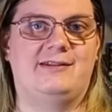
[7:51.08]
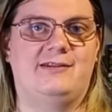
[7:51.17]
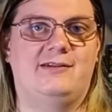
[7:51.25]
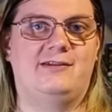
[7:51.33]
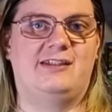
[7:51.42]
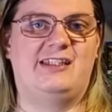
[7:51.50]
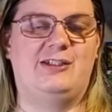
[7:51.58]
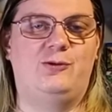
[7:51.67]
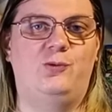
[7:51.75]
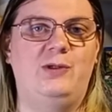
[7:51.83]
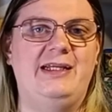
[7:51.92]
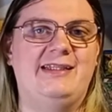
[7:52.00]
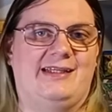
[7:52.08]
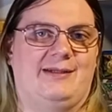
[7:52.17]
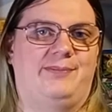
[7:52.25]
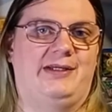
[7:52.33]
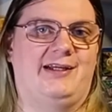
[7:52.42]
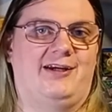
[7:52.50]
squeezing
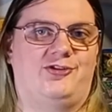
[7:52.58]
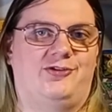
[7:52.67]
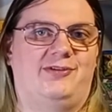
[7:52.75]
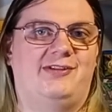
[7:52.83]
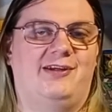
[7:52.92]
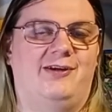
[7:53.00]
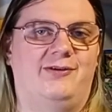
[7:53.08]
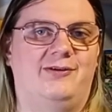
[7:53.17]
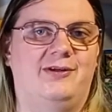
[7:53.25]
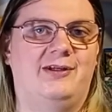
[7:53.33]
Pikachu, so